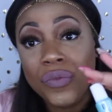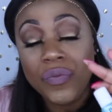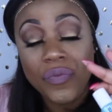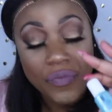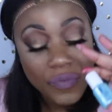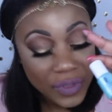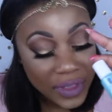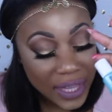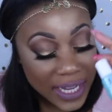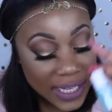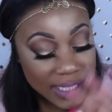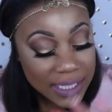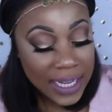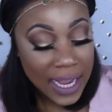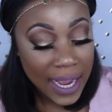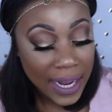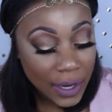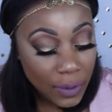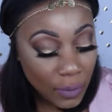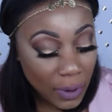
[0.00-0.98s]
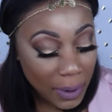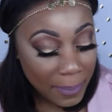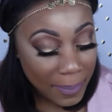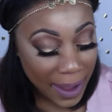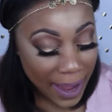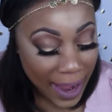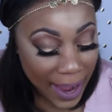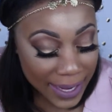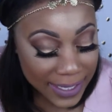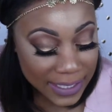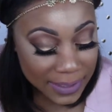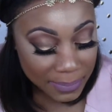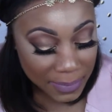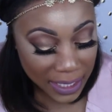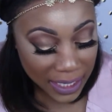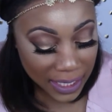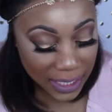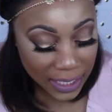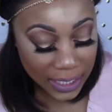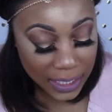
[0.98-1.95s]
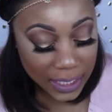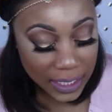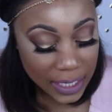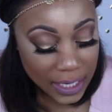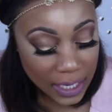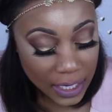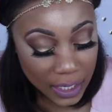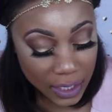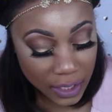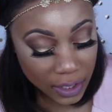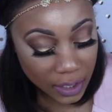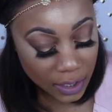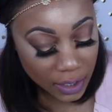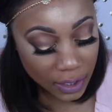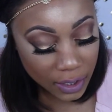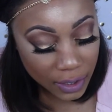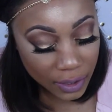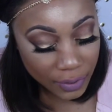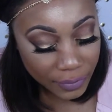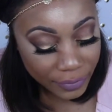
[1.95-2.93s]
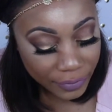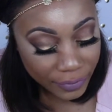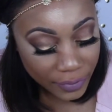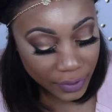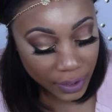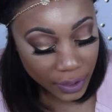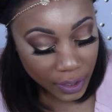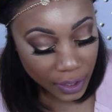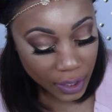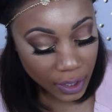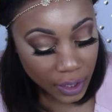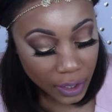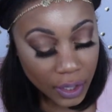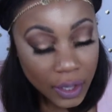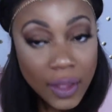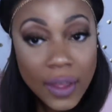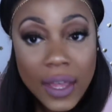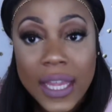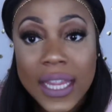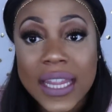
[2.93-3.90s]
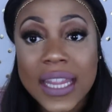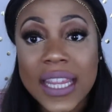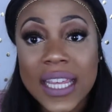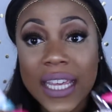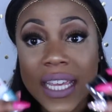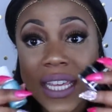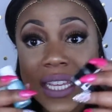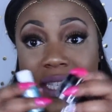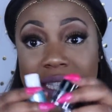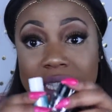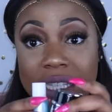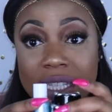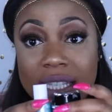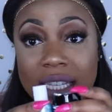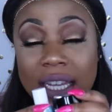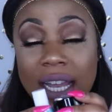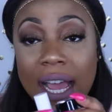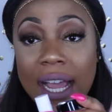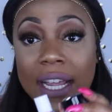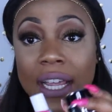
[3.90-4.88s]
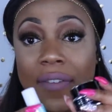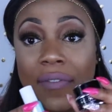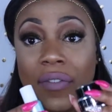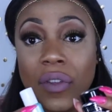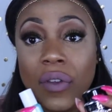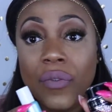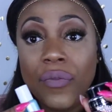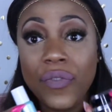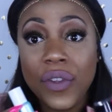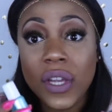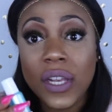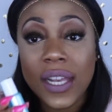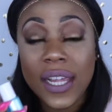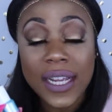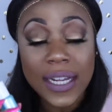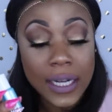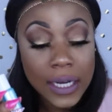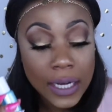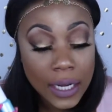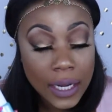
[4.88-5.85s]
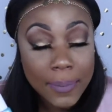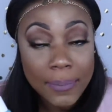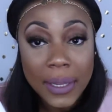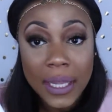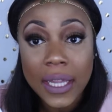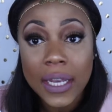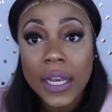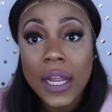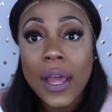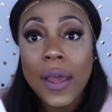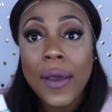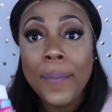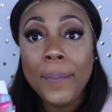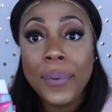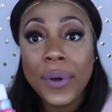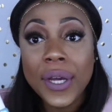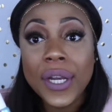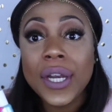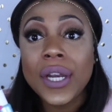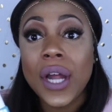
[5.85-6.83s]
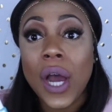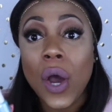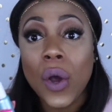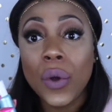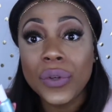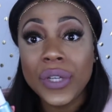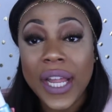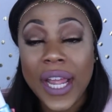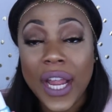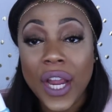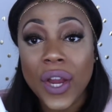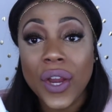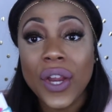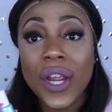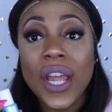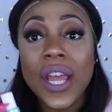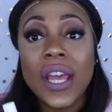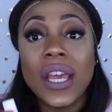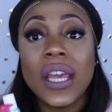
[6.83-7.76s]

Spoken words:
this kind of reminds me of this. Like, if you feel it coming, put it on there.